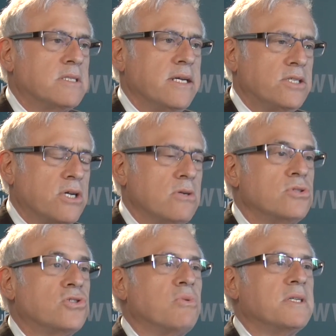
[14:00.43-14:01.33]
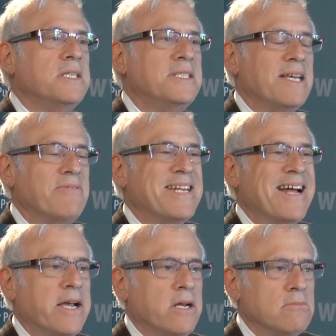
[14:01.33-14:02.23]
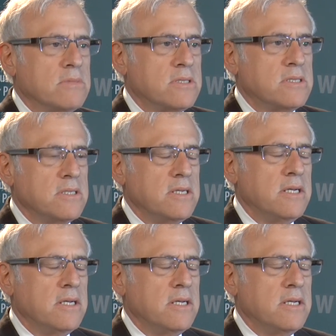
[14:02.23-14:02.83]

they chose 27 items.